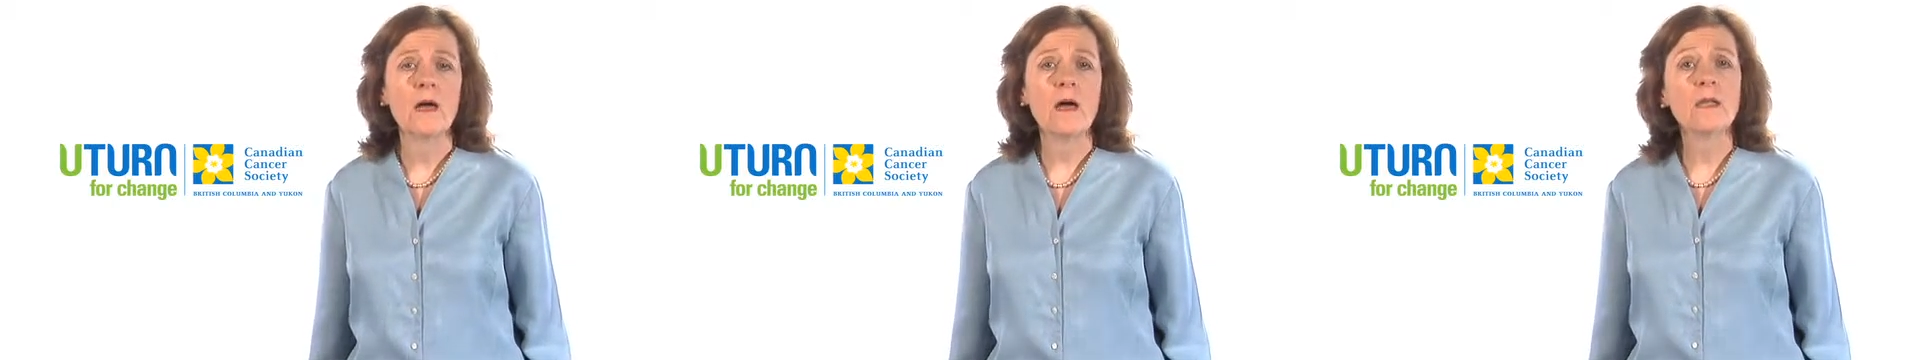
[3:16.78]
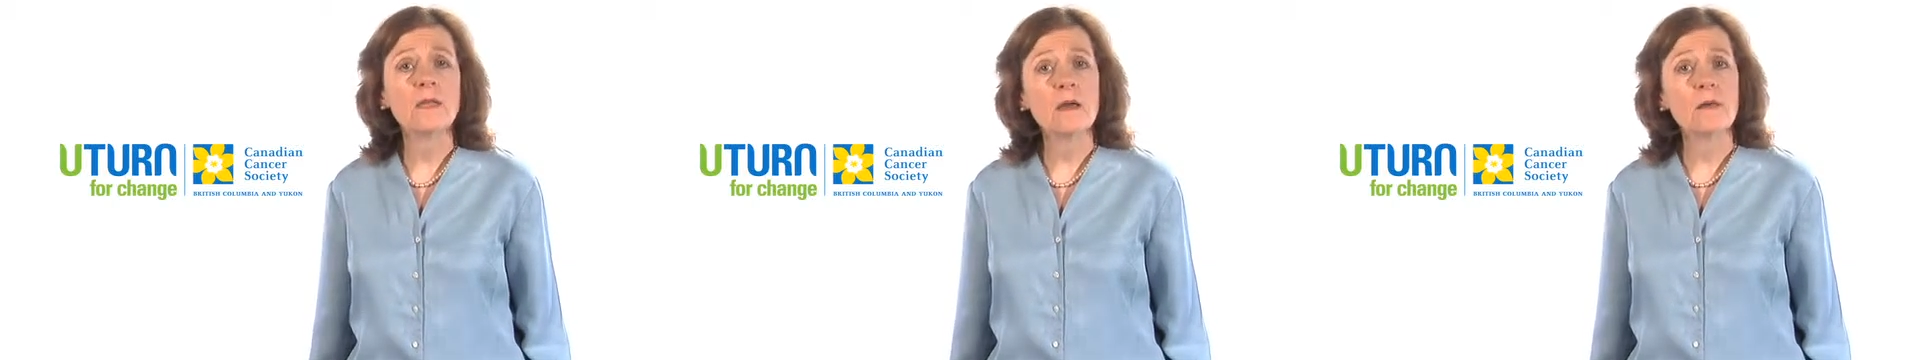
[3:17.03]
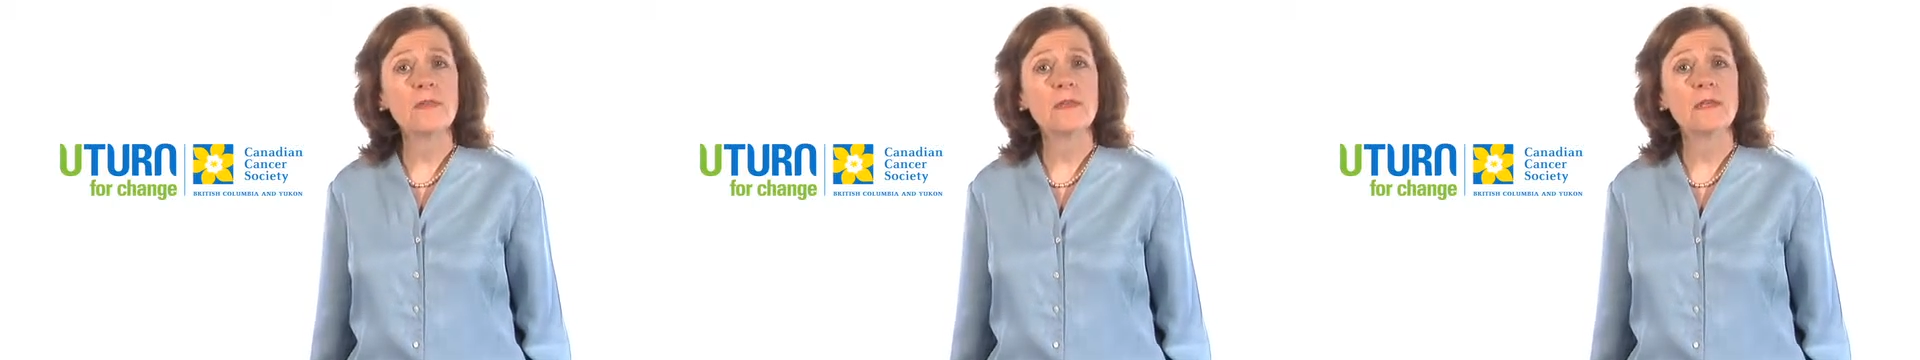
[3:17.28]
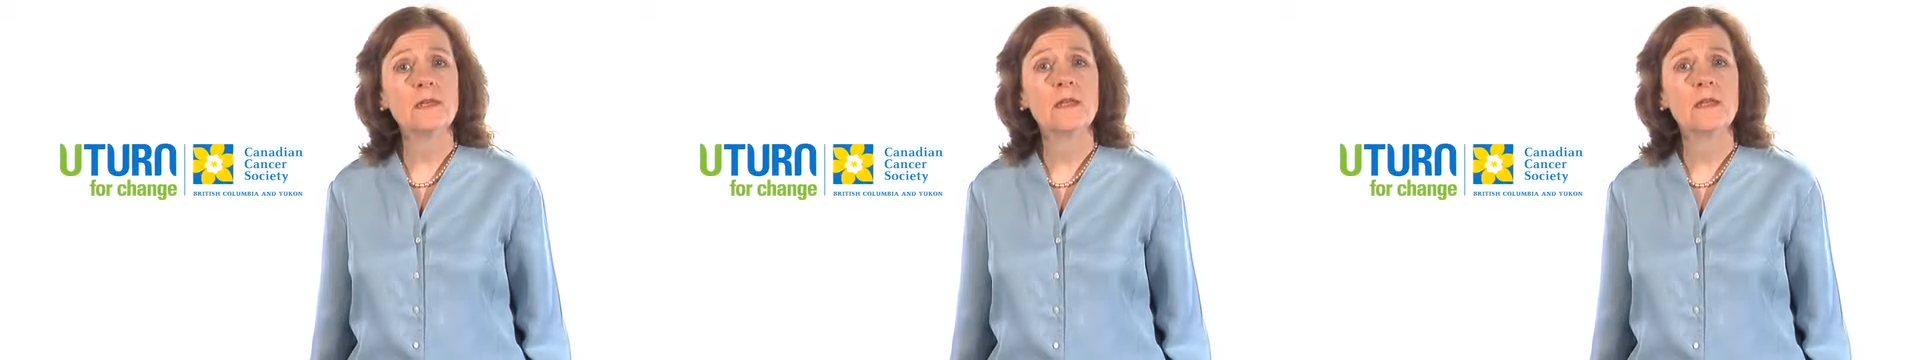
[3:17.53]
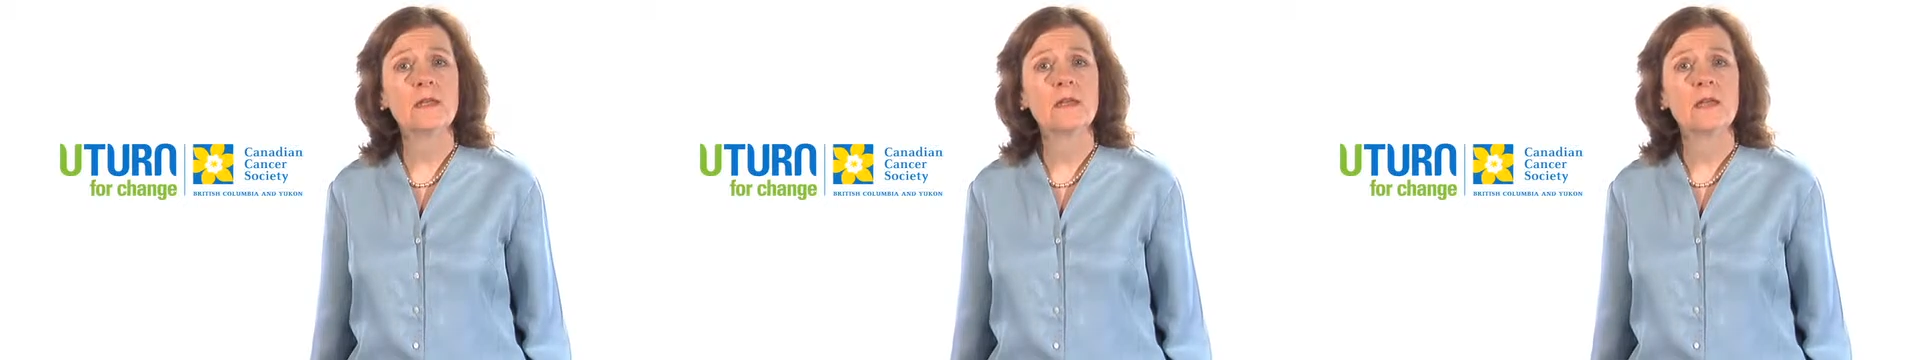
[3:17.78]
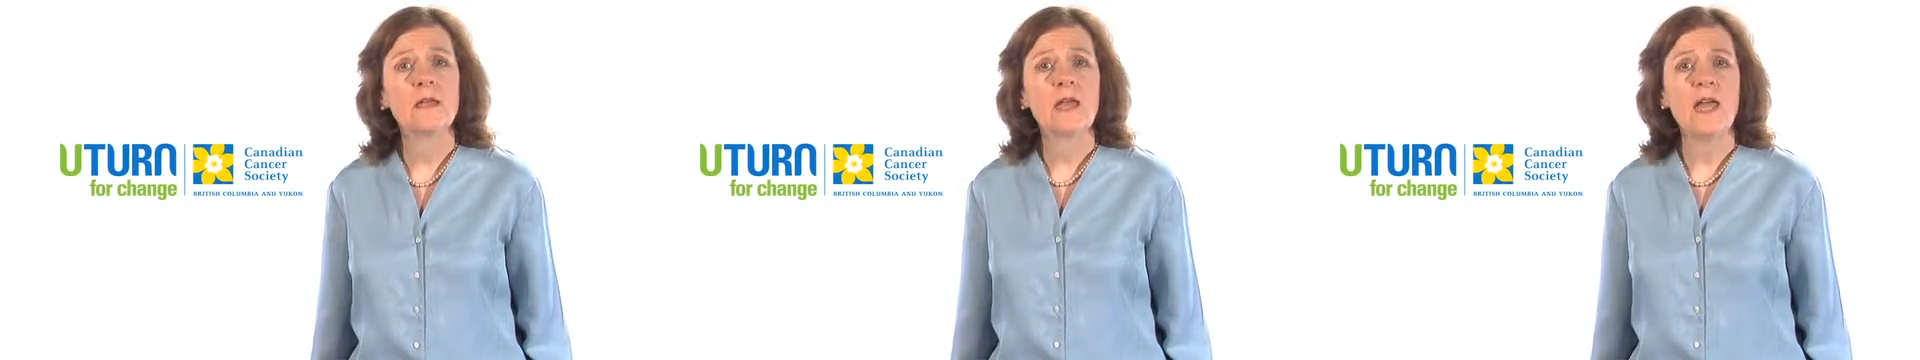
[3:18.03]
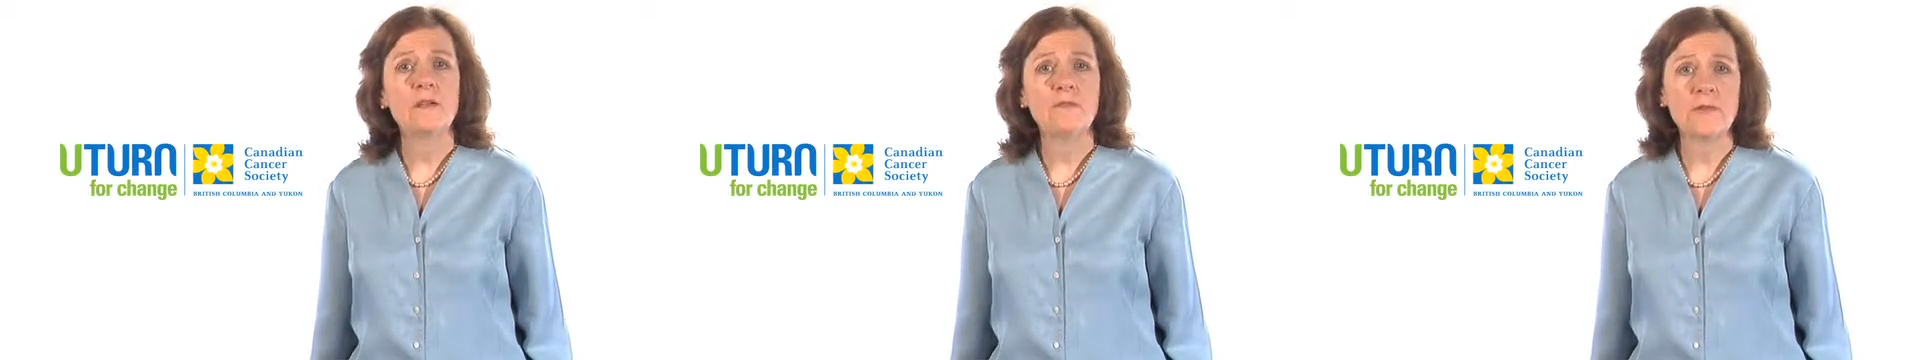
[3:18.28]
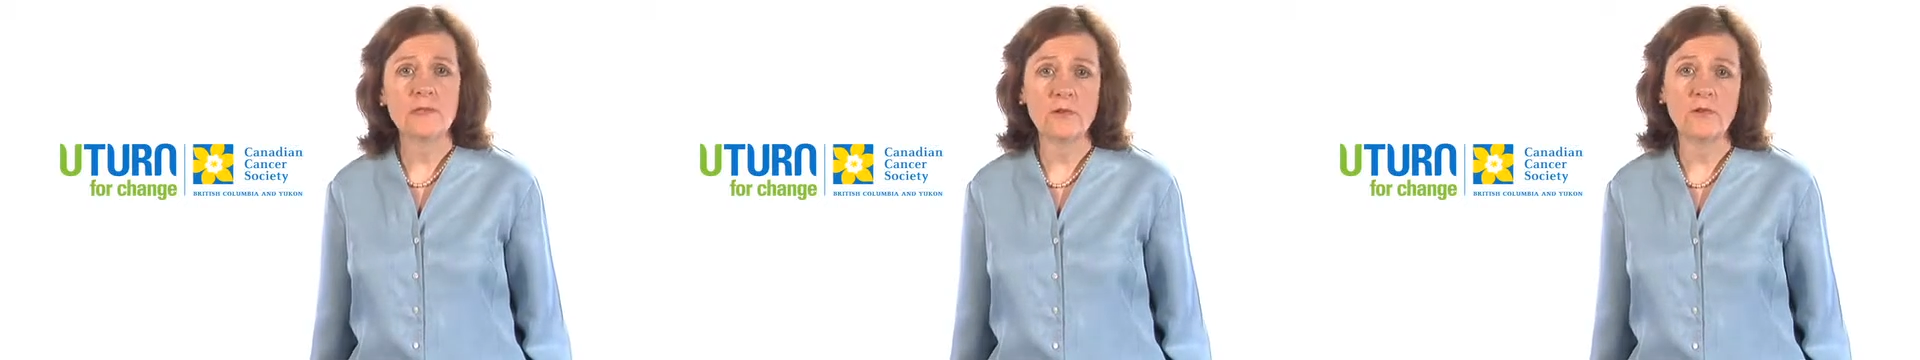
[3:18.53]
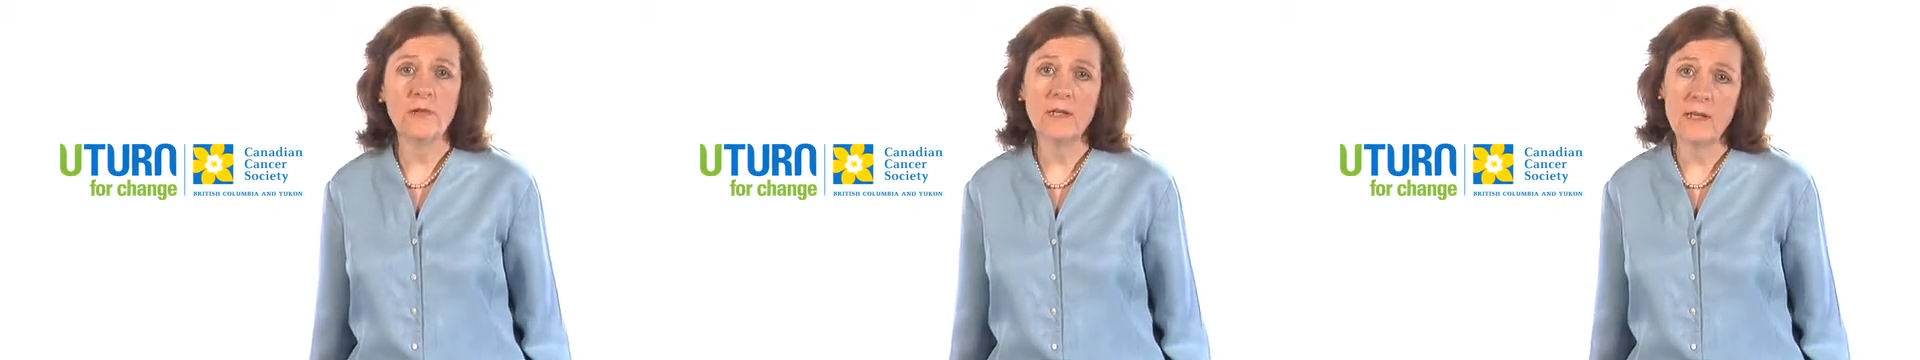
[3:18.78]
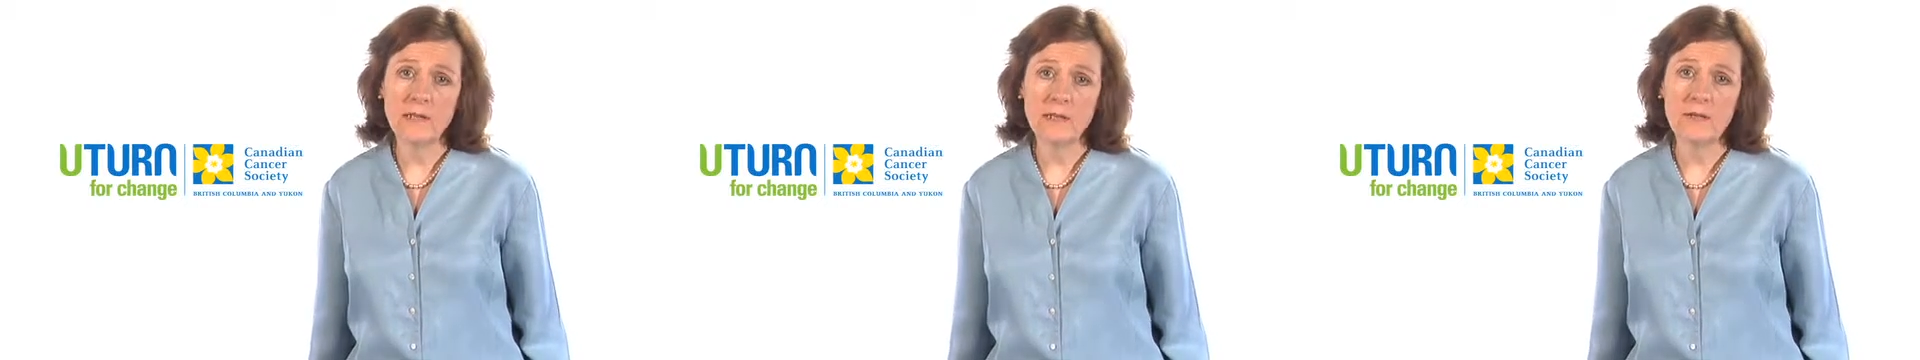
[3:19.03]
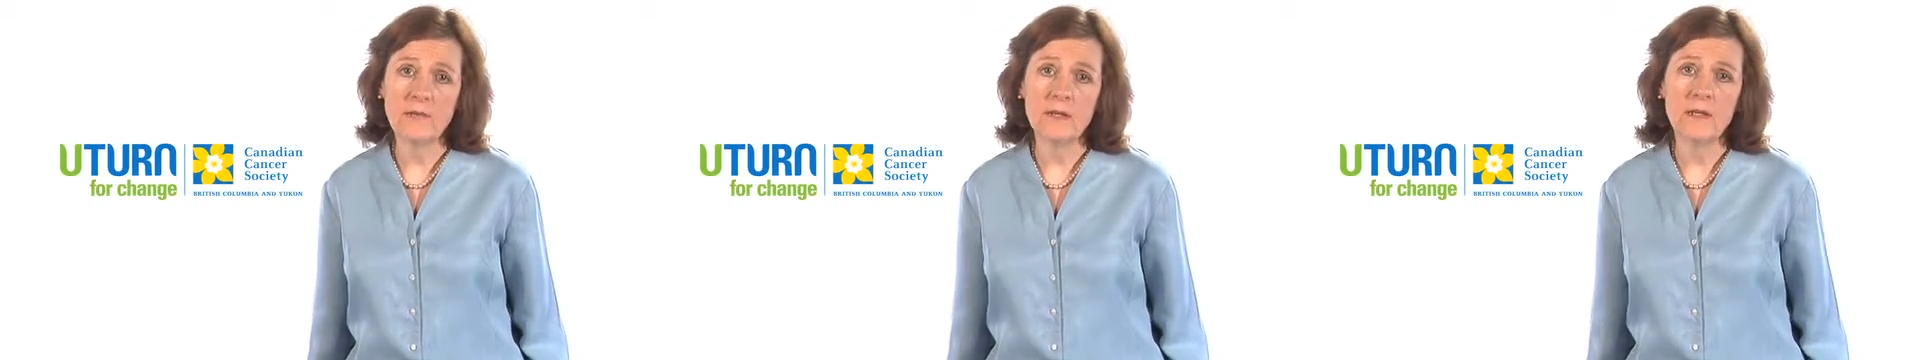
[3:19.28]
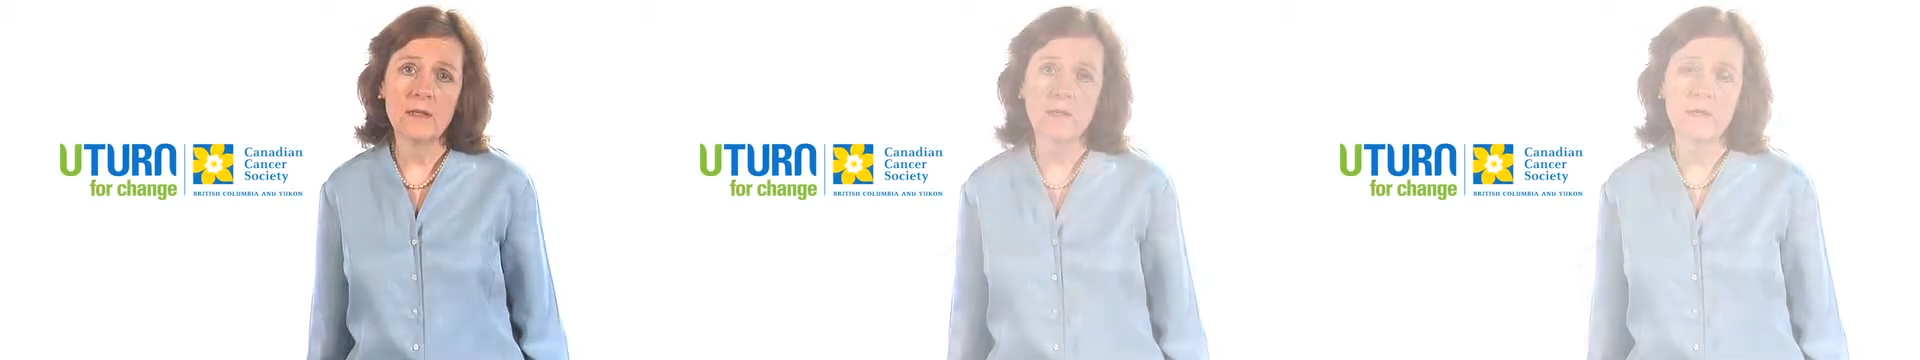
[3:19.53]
unhealthy eating, and physical inactivity.